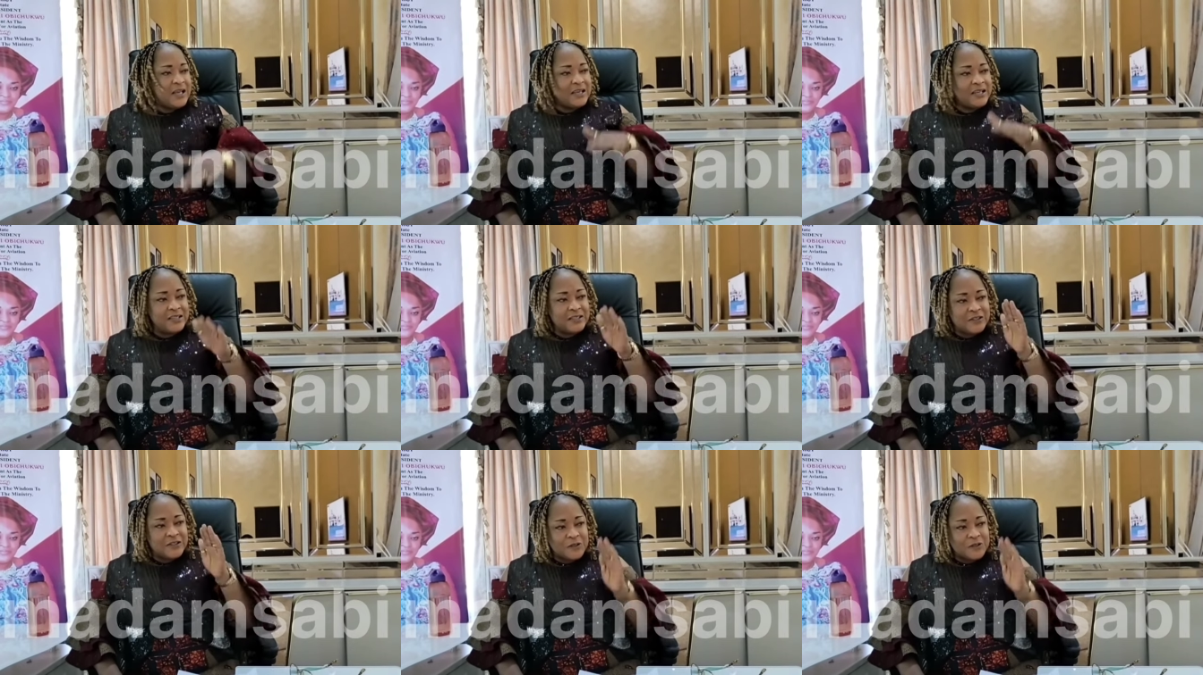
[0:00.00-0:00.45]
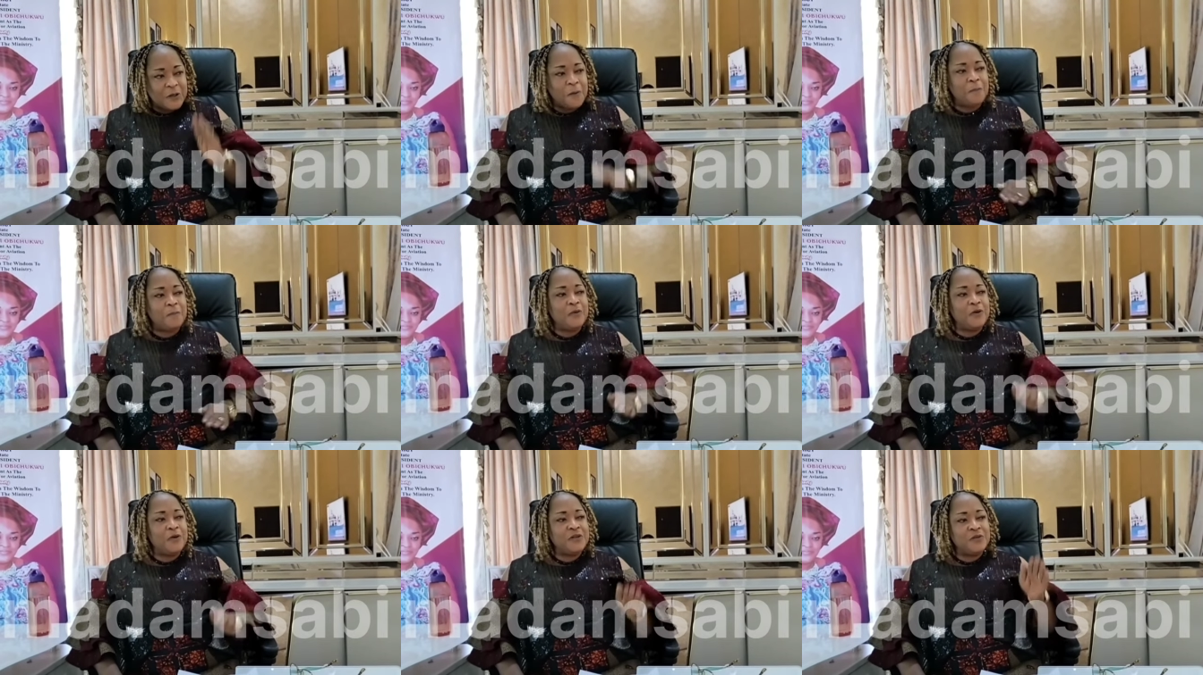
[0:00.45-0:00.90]
he's
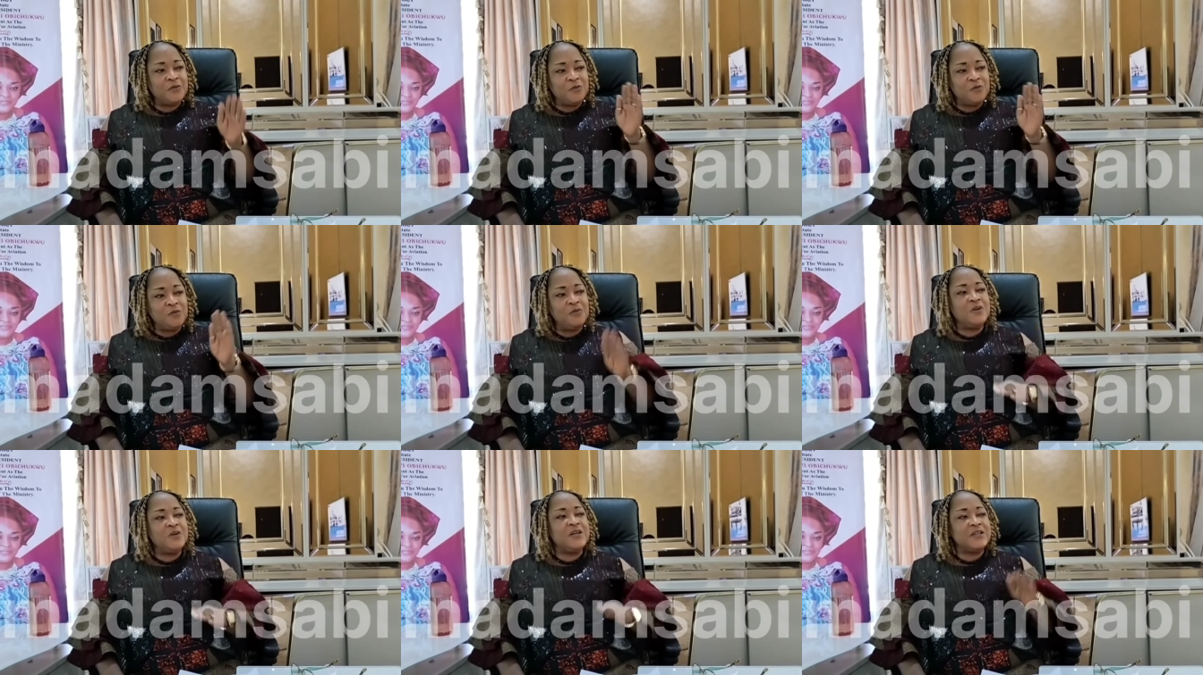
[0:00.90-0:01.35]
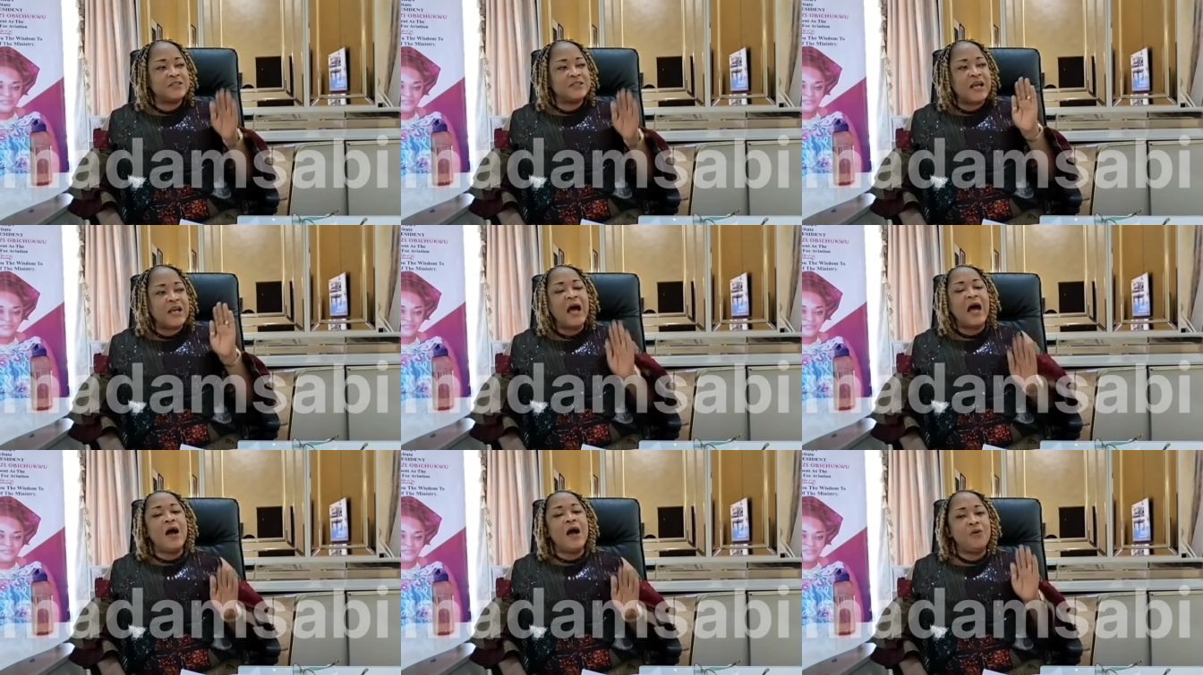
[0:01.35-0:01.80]
somebody who is
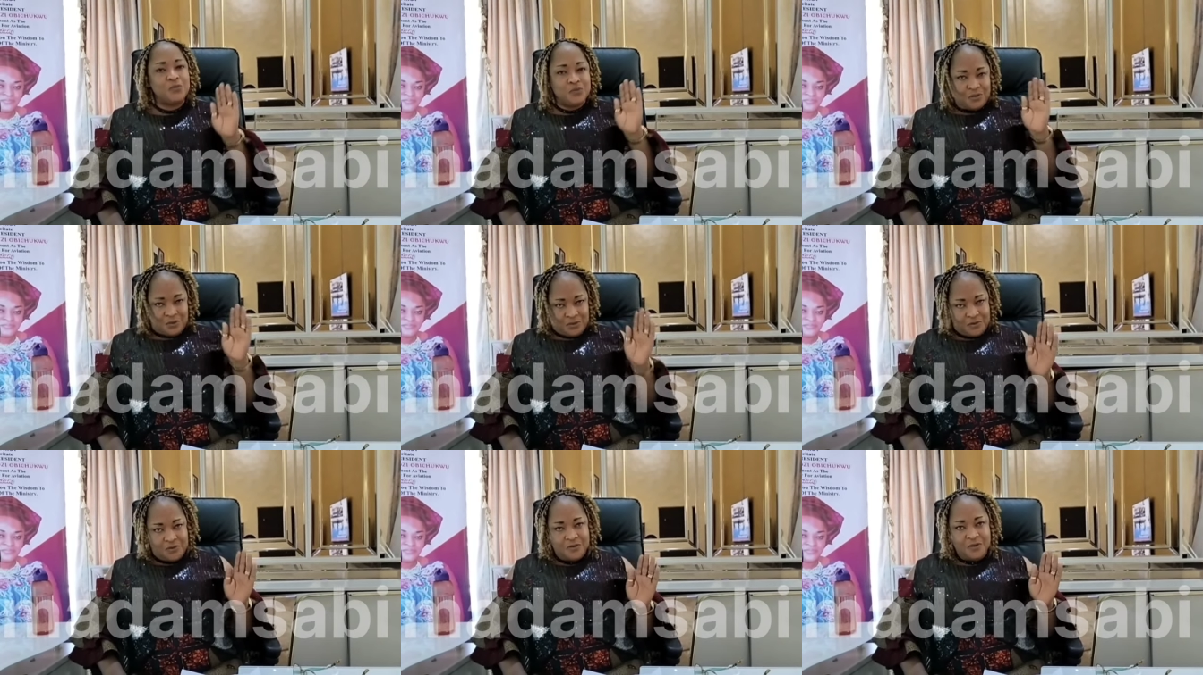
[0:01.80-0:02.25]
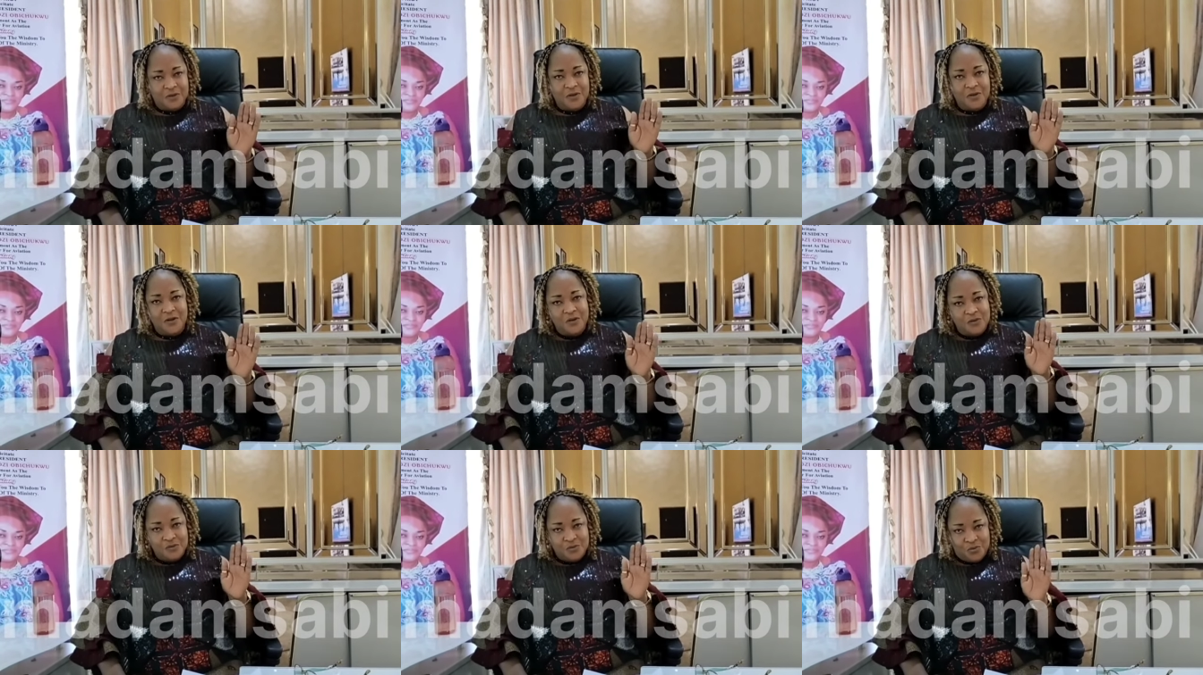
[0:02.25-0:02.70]
out
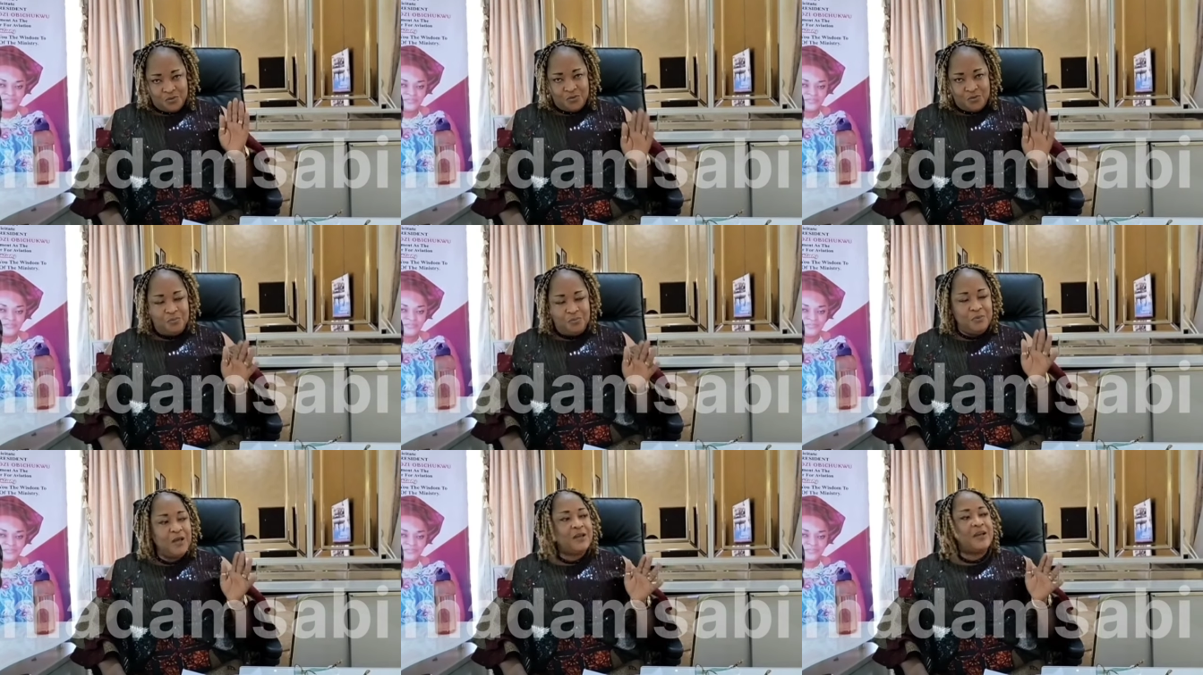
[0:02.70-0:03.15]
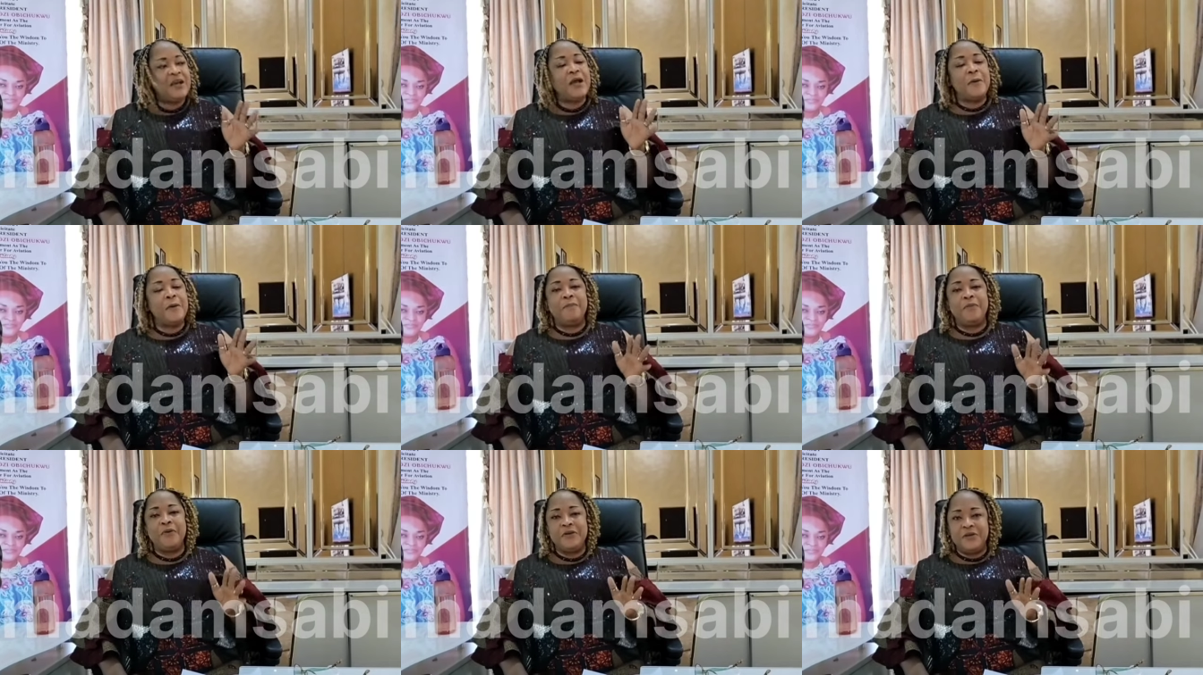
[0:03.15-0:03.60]
to make
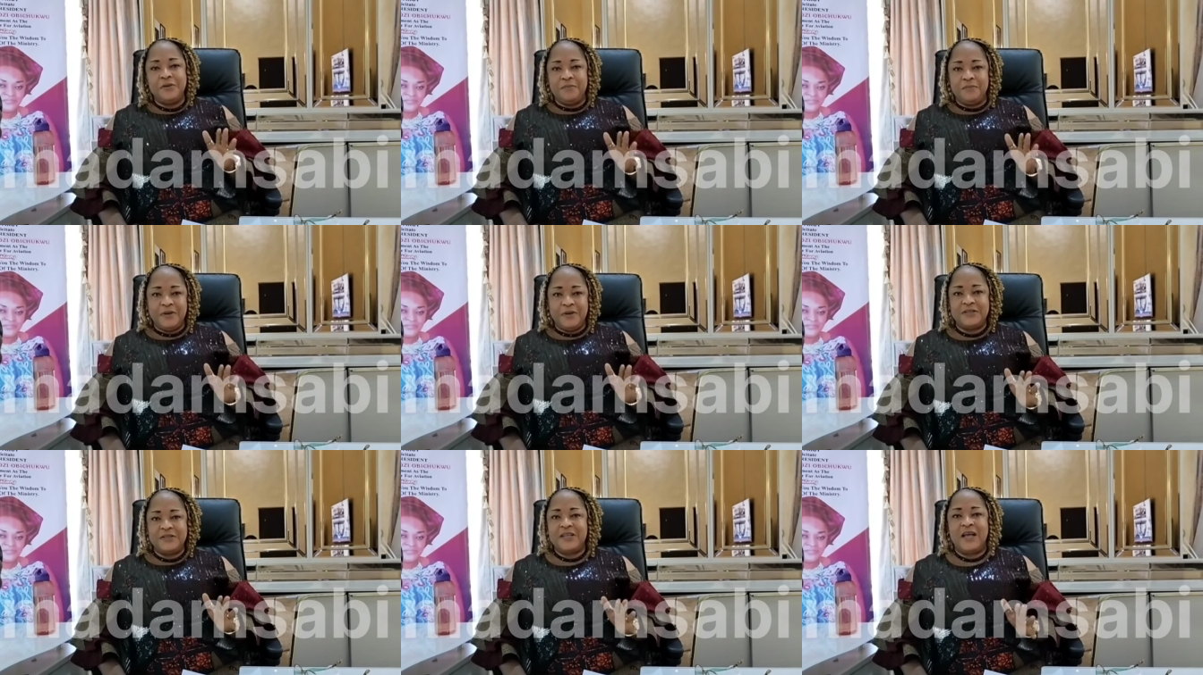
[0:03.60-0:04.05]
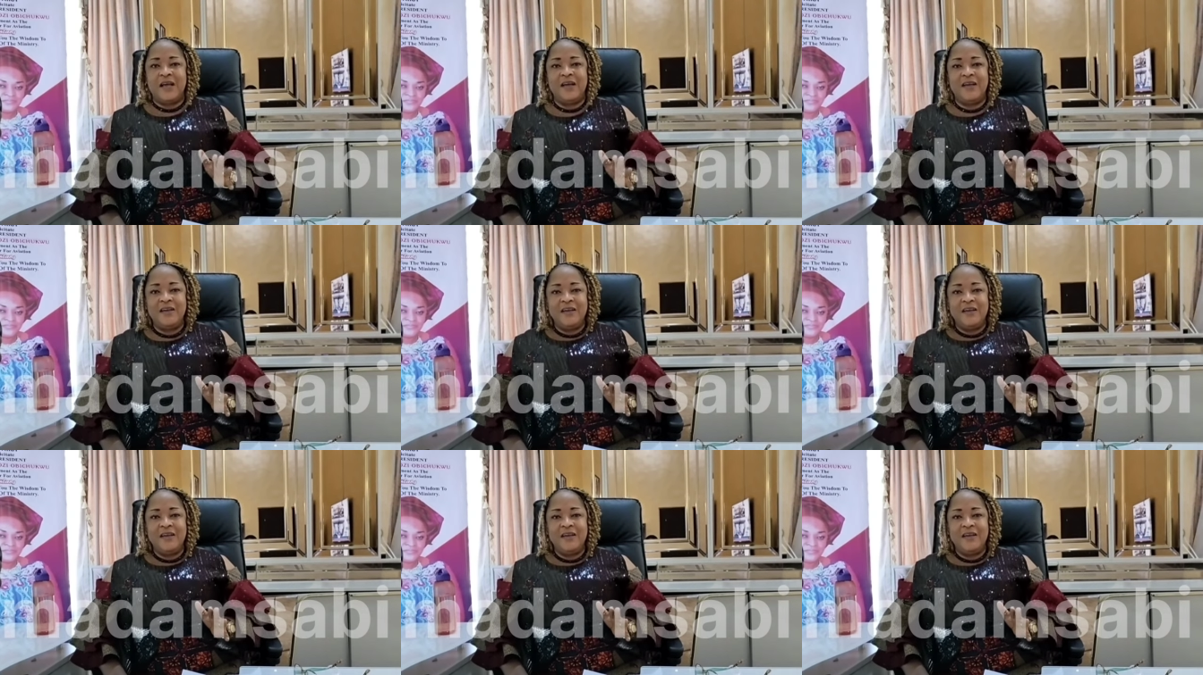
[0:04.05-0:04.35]
Ebonyi better.